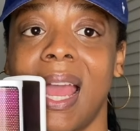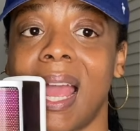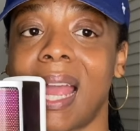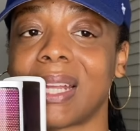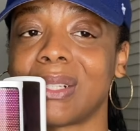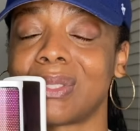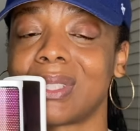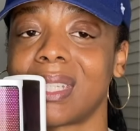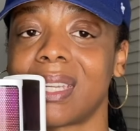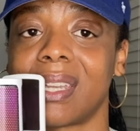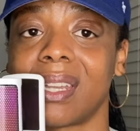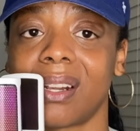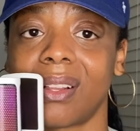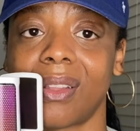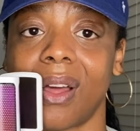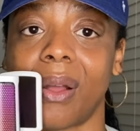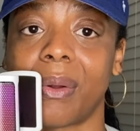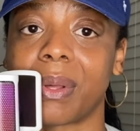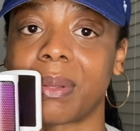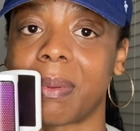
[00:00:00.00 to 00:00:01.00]
I used to get
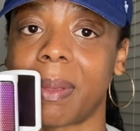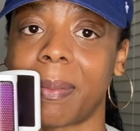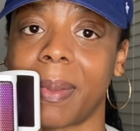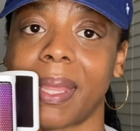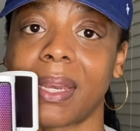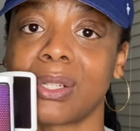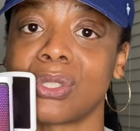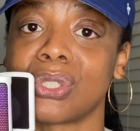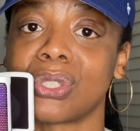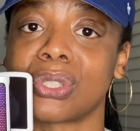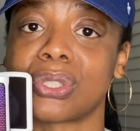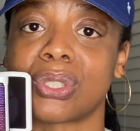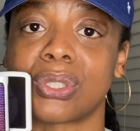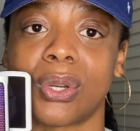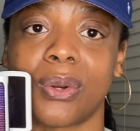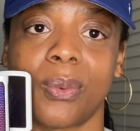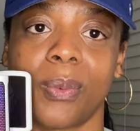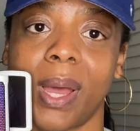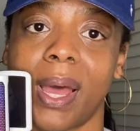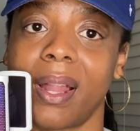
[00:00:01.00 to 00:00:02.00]
along with my manager
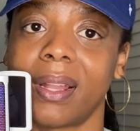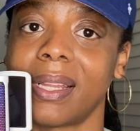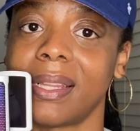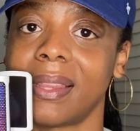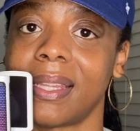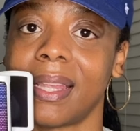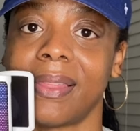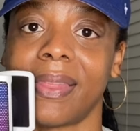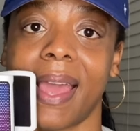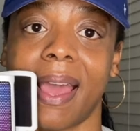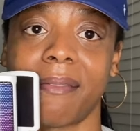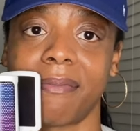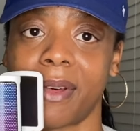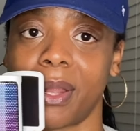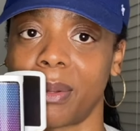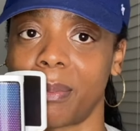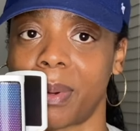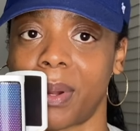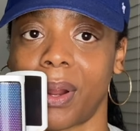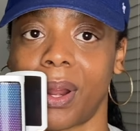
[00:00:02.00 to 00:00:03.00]
so well and then that
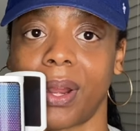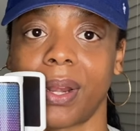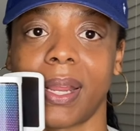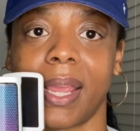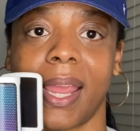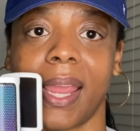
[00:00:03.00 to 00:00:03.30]
fell apart